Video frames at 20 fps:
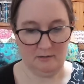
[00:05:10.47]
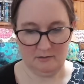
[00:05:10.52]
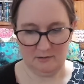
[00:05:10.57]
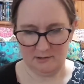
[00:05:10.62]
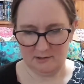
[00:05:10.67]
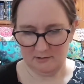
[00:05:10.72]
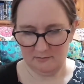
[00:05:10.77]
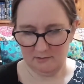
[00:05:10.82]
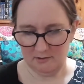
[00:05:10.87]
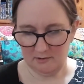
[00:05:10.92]

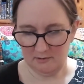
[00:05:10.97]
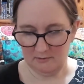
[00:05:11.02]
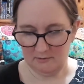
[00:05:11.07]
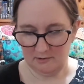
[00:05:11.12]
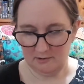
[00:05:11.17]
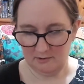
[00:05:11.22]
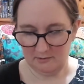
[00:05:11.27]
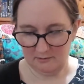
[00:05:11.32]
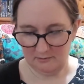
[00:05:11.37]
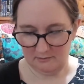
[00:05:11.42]
Is there a
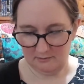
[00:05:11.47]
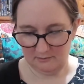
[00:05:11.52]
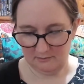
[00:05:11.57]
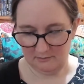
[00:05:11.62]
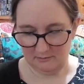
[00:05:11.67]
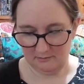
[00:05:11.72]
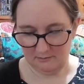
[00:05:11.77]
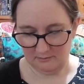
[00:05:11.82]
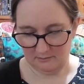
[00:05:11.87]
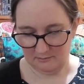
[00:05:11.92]
cardigan?
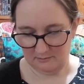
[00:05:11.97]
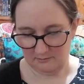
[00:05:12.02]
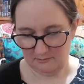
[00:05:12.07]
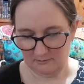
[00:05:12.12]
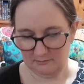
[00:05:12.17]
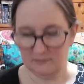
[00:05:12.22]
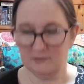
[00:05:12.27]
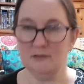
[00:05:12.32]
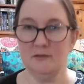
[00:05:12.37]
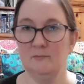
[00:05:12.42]

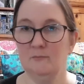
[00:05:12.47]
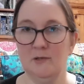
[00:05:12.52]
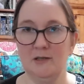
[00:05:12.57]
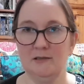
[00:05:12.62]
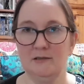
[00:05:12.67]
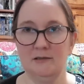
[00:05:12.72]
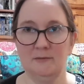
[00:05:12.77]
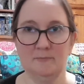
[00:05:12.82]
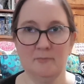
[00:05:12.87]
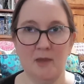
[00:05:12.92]
Doesn't
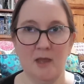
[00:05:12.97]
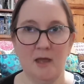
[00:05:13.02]
matter.